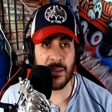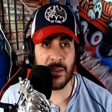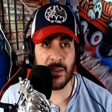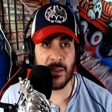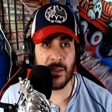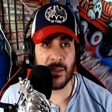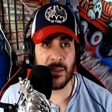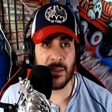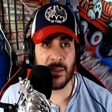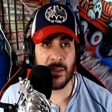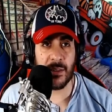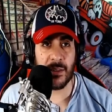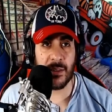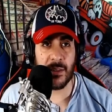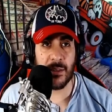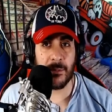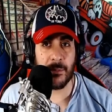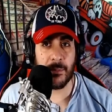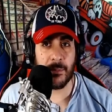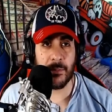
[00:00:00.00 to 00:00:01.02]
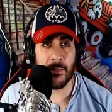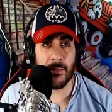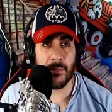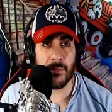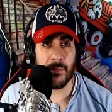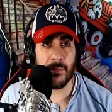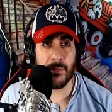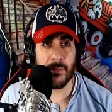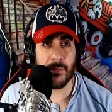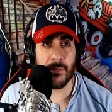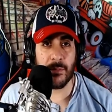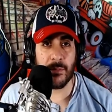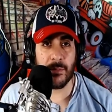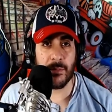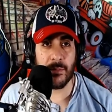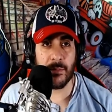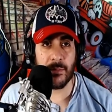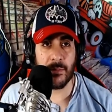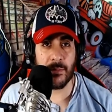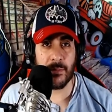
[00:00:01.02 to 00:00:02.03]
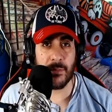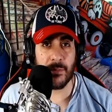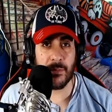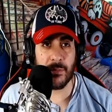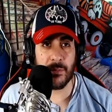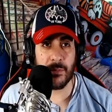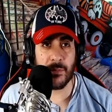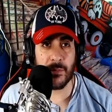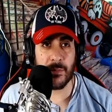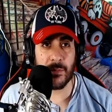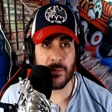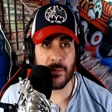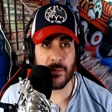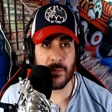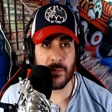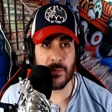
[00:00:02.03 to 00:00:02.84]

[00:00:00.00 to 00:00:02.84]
Nobody speaks.